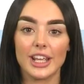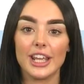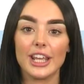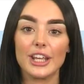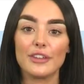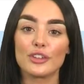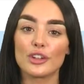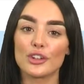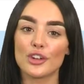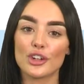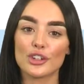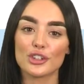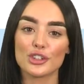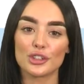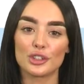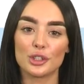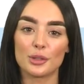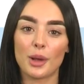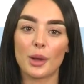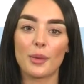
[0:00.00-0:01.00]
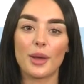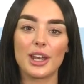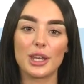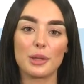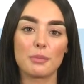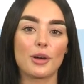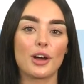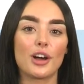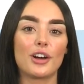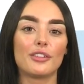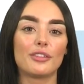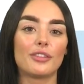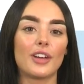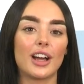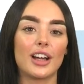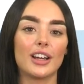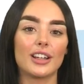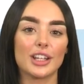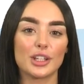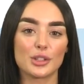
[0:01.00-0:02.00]
If you're not sure about any part of
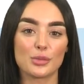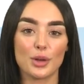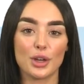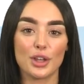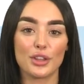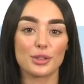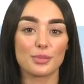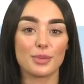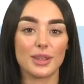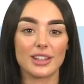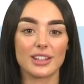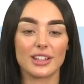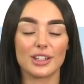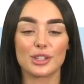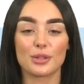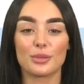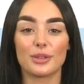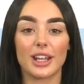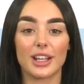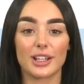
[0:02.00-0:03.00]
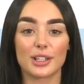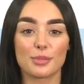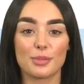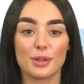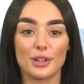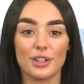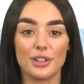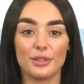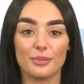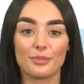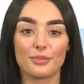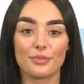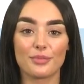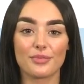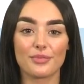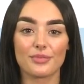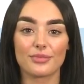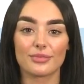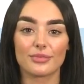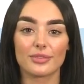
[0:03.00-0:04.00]
VAT, it's worth speaking to an expert.
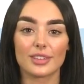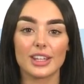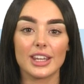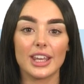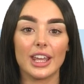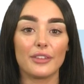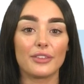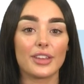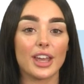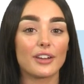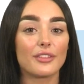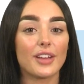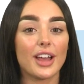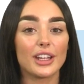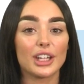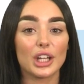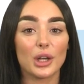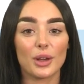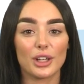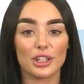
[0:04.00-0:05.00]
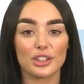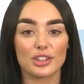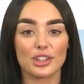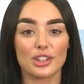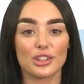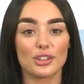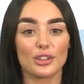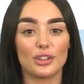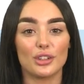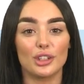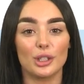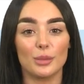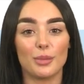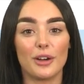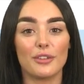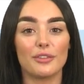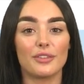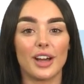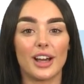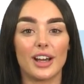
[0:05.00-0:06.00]
If you have any questions at all
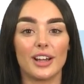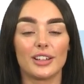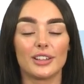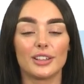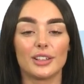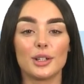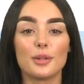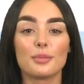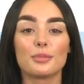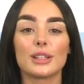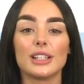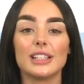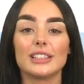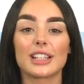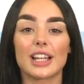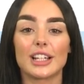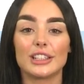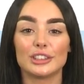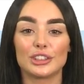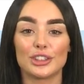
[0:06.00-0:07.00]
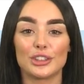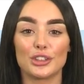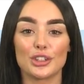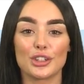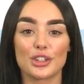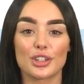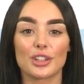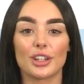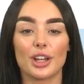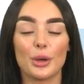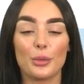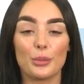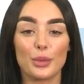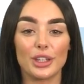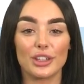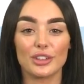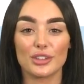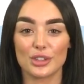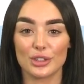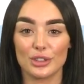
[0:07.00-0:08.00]
about VAT, please get in touch and we
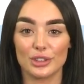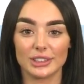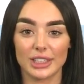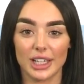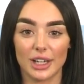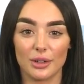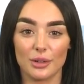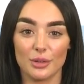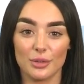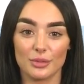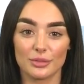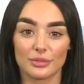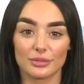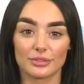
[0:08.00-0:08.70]
can sort it out.